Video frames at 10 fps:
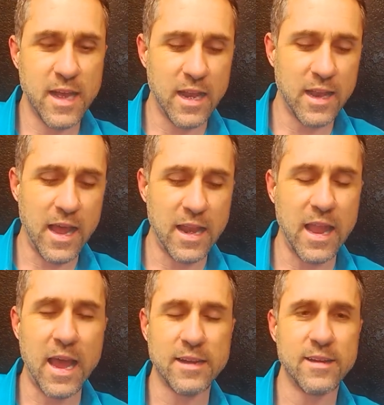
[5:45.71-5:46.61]
I
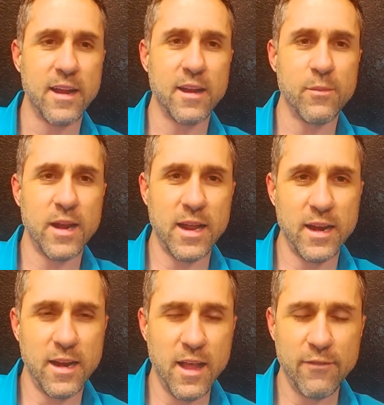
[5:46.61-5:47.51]
liked Eric, but I
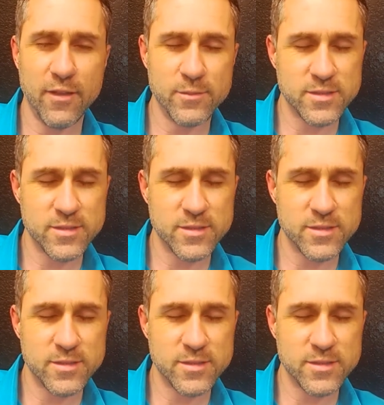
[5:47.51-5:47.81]
didn't love him.